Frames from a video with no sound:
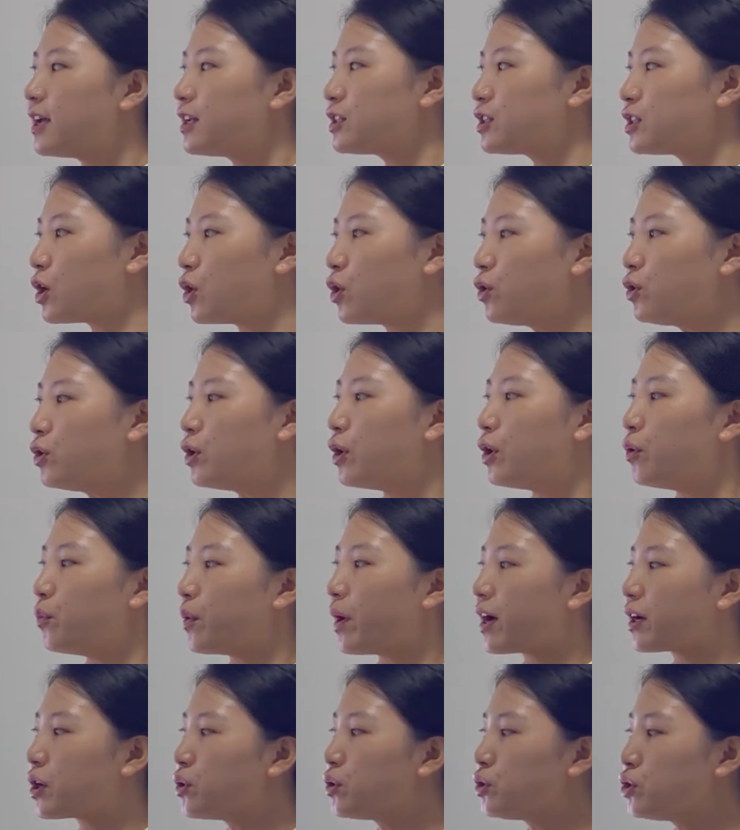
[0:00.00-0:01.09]
So we
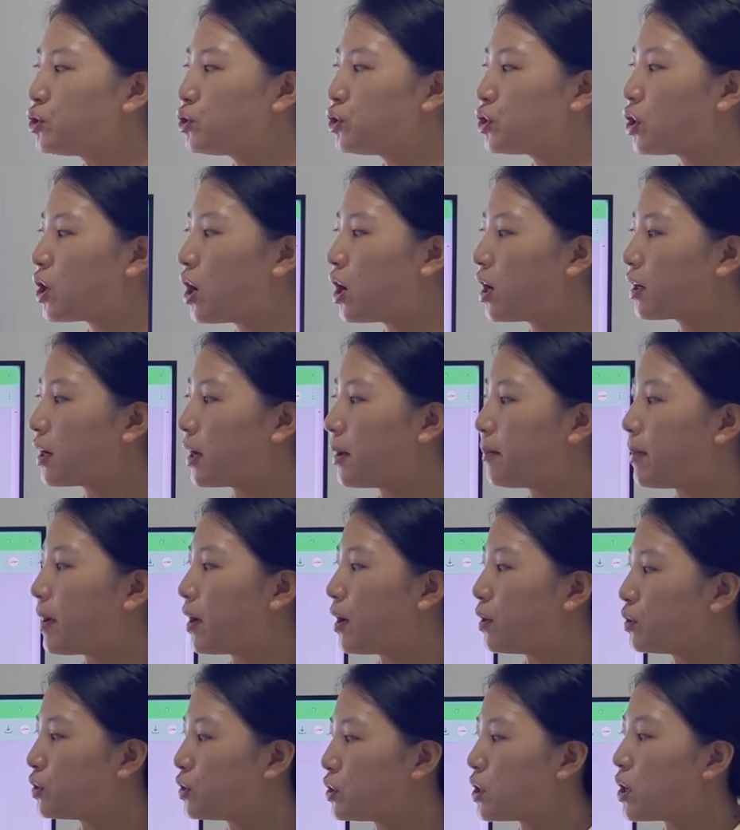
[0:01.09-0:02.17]
are going to talk
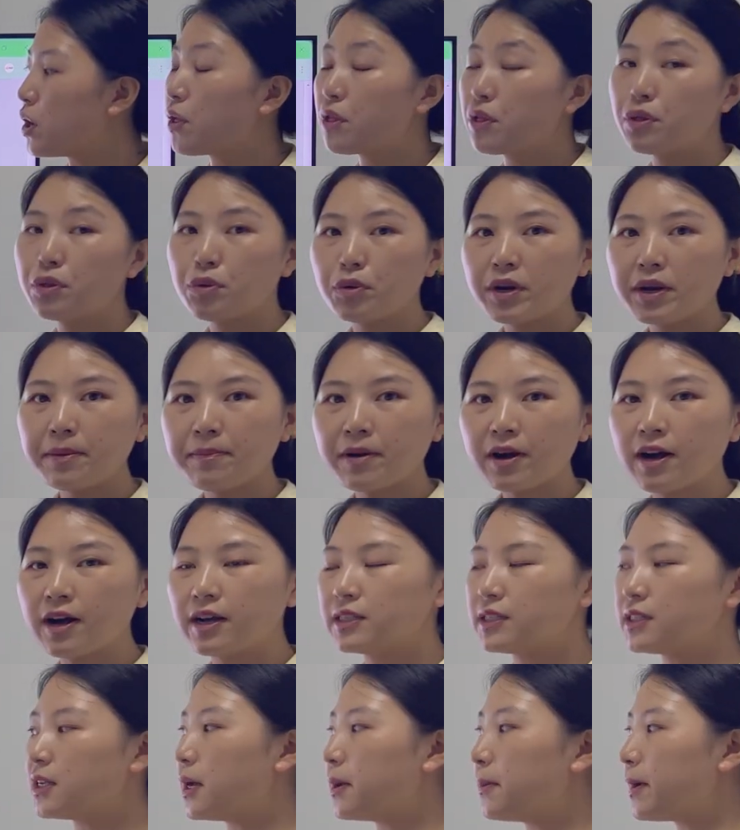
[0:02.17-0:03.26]
about 3
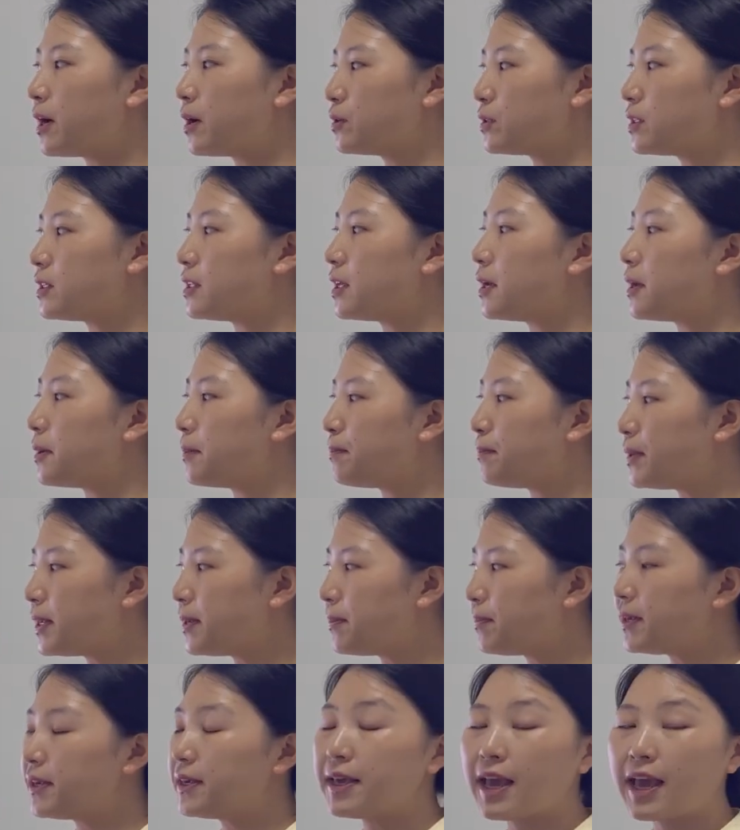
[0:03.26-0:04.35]
parts about the
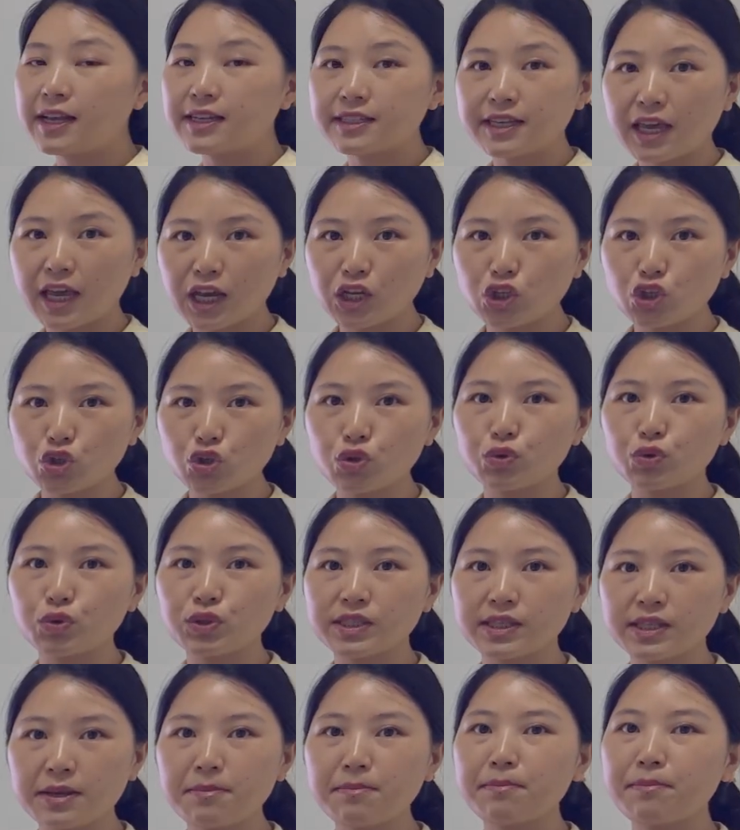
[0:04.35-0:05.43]
BPSK2
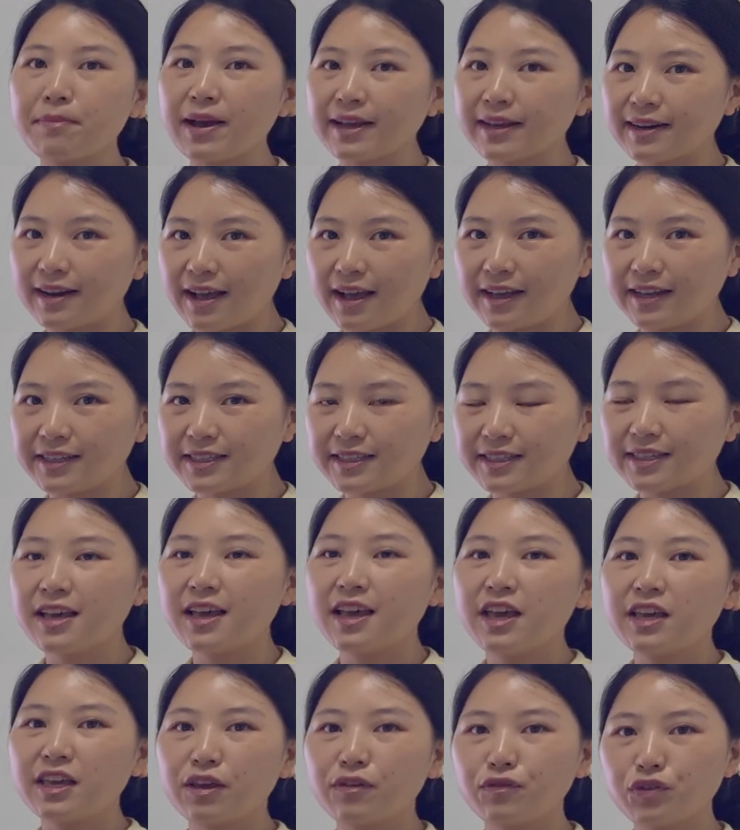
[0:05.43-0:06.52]
SIM backlights.
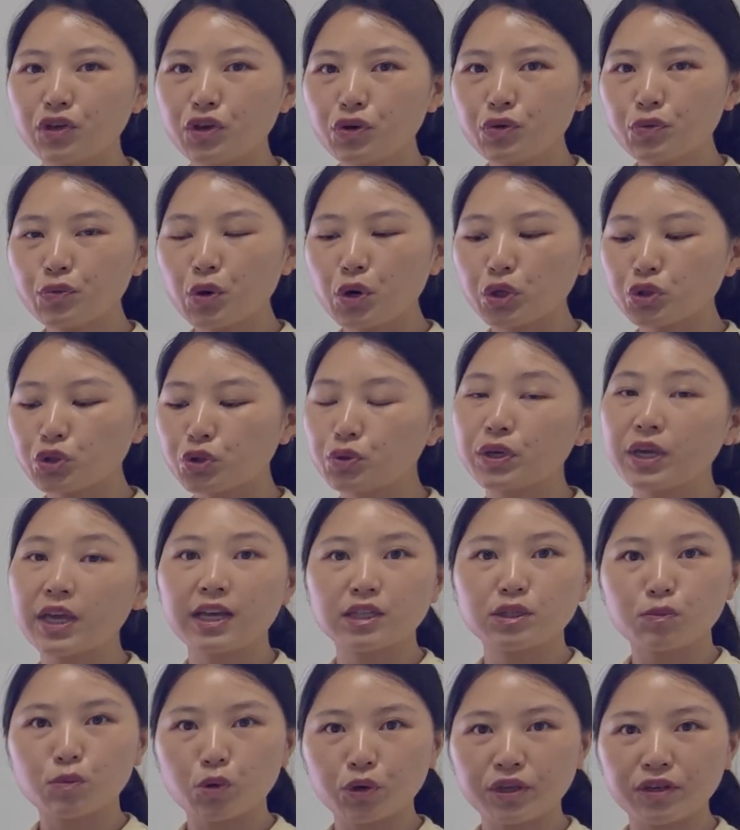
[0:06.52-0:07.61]
If you want to
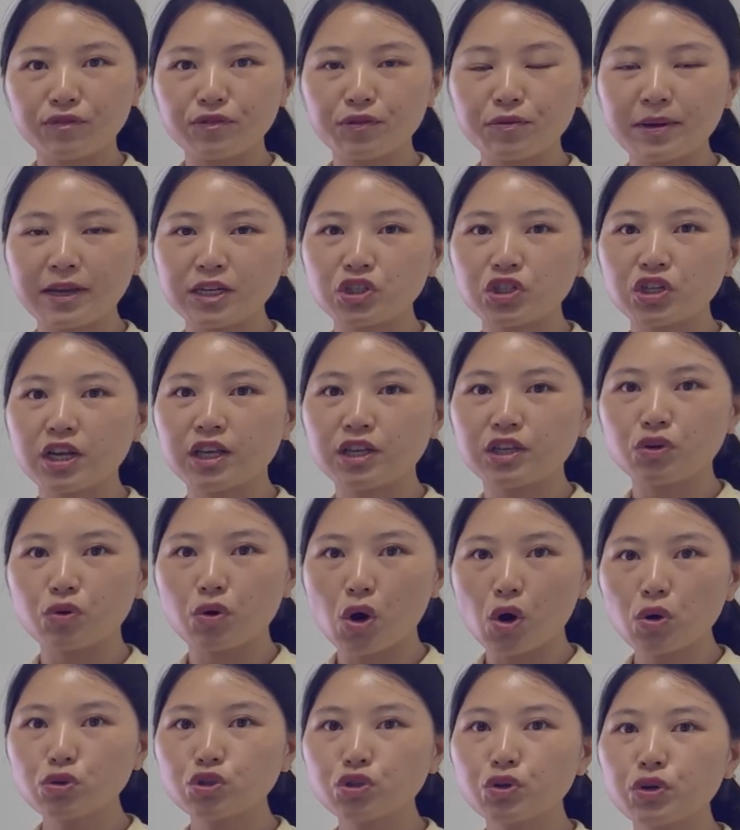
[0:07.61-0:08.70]
get more information,
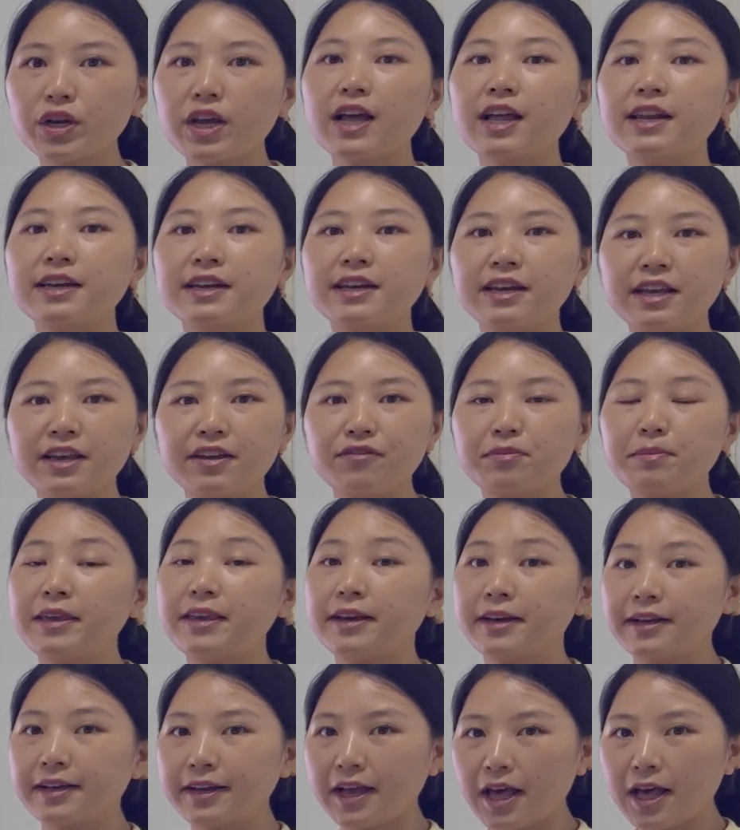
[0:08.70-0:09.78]
you also can leave
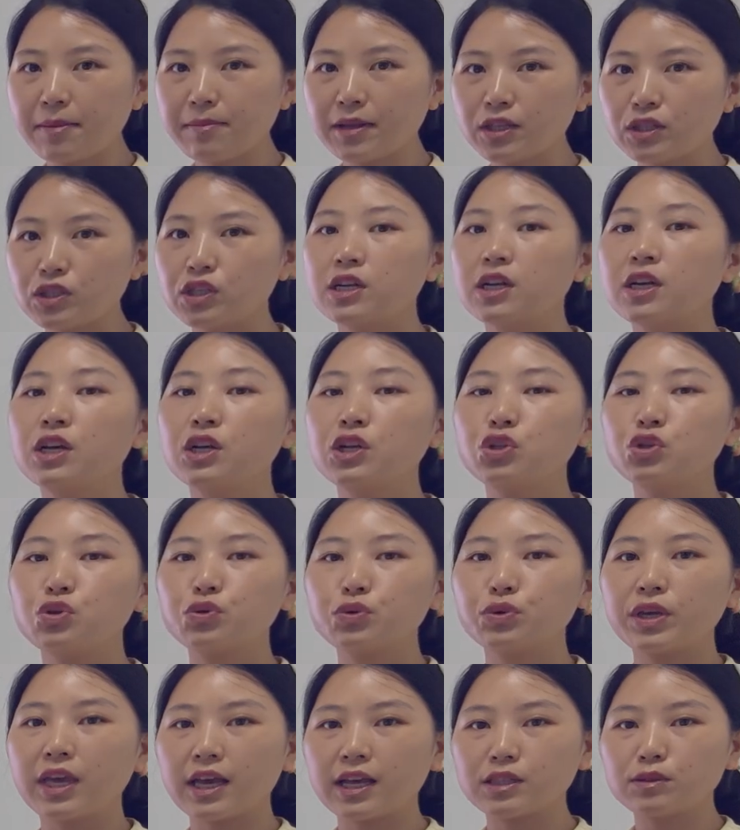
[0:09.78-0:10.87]
me a comment
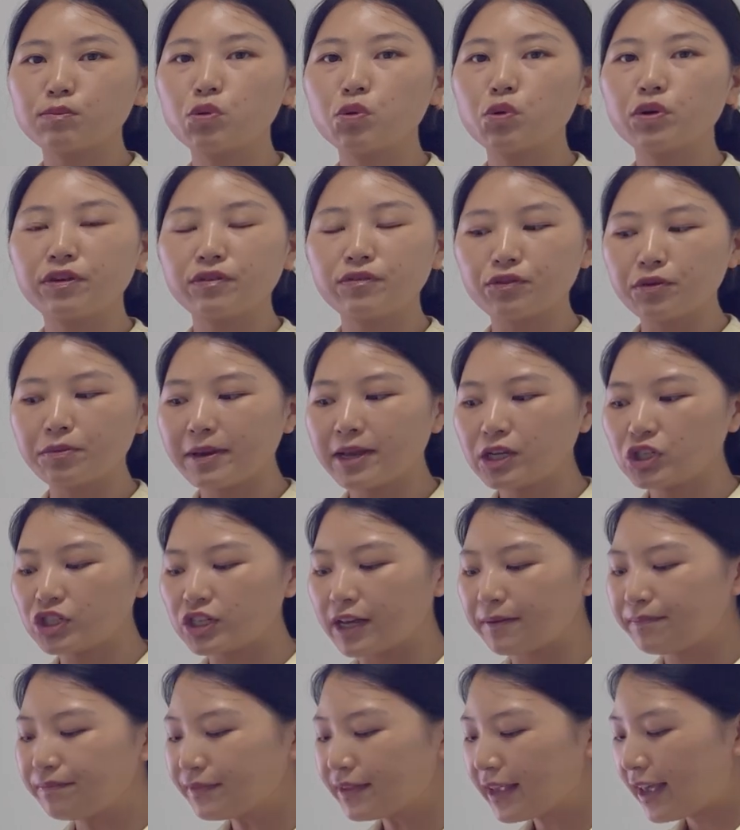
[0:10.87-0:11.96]
to get more
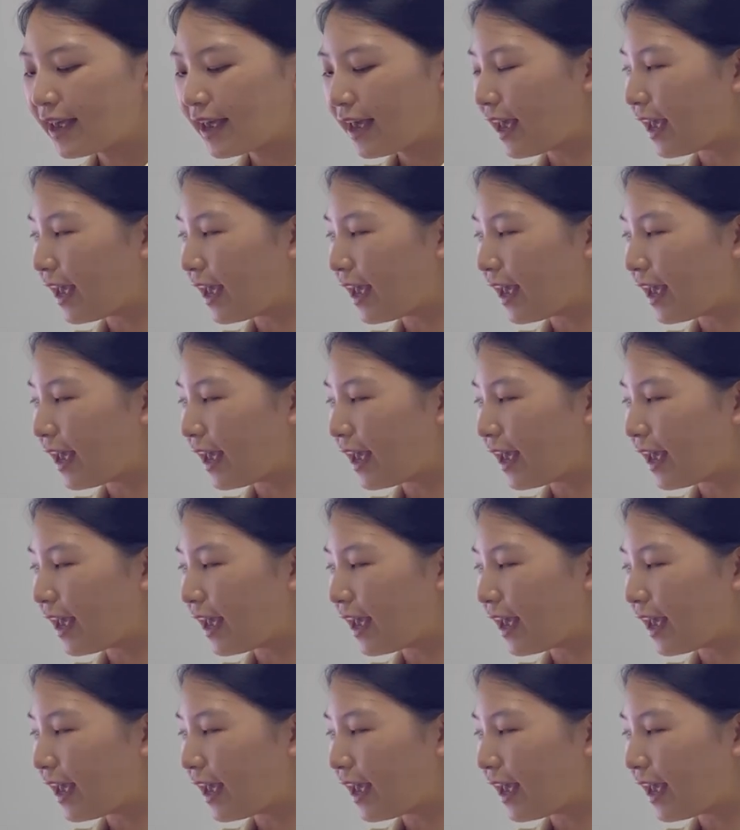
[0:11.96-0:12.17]
information.